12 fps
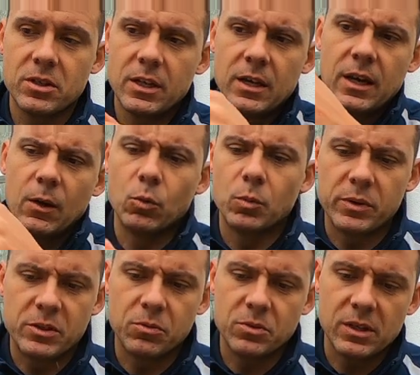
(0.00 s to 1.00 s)
And all the
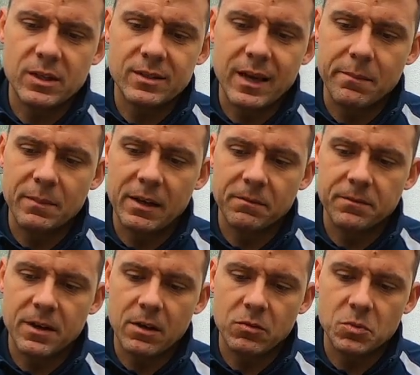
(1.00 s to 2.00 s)
bristles are the same
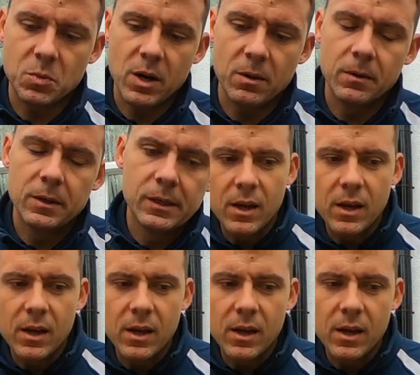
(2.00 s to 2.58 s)
length there as well.